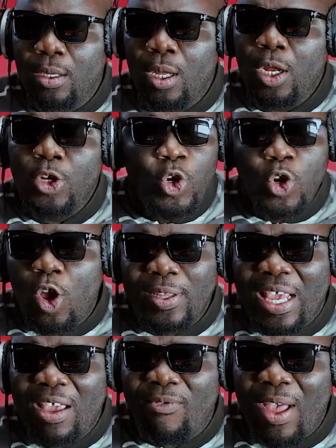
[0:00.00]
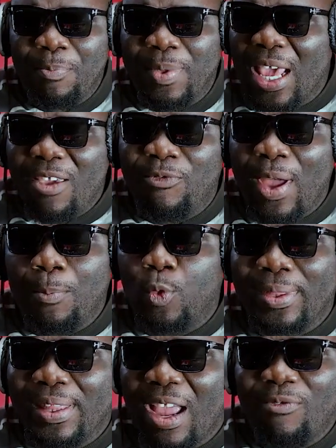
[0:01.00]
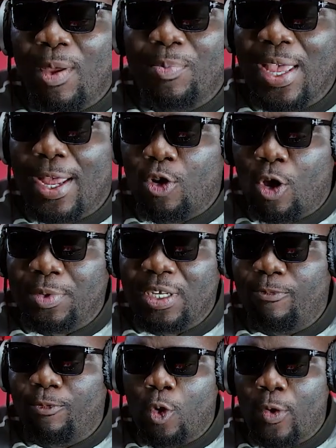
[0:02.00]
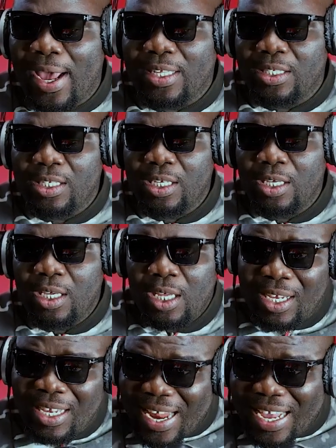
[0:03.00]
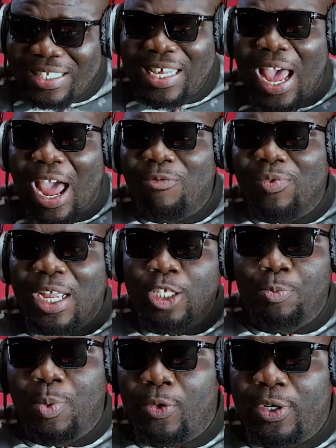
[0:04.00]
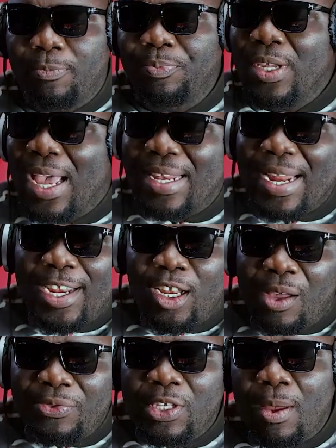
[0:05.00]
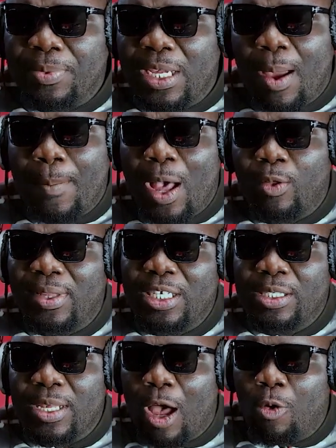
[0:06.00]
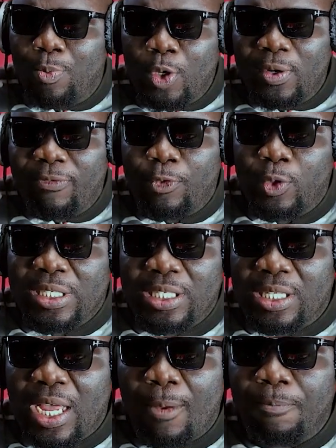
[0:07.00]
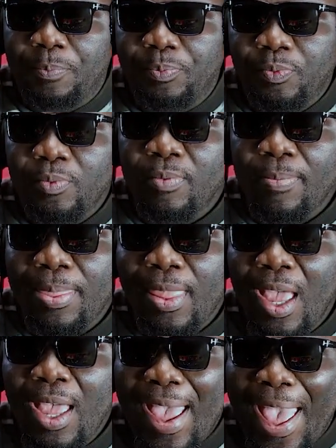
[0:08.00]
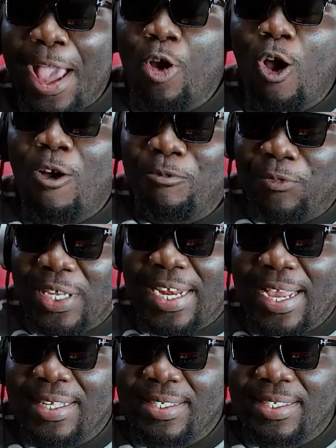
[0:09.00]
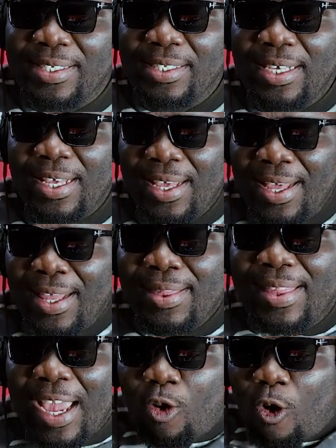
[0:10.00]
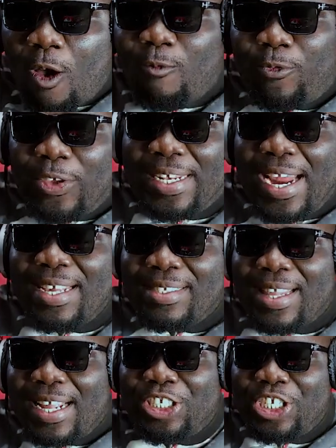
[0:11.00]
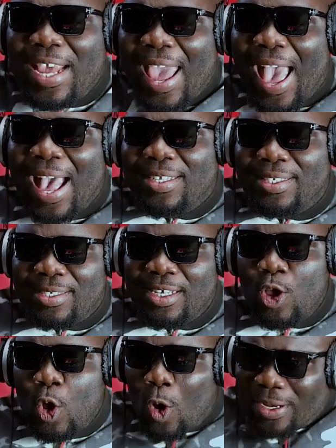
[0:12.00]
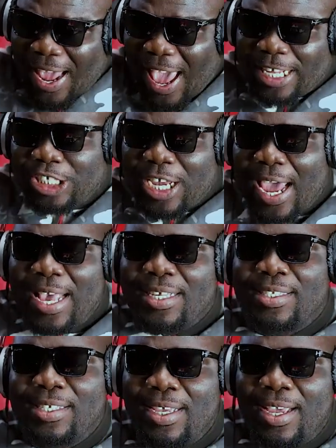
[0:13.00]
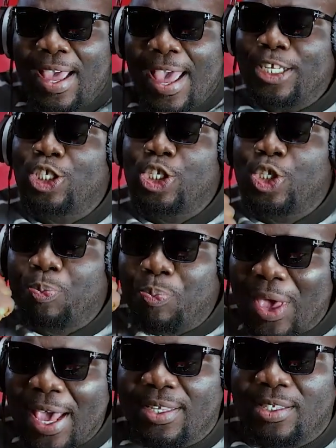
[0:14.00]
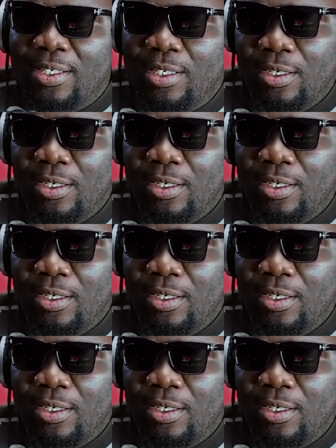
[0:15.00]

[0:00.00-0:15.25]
Do not give up. Give up would never be an option for X. Let's have that spirit. And I love something about this, our beautiful sister. Her confidence. The confidence that she has on her chest. And she speaks.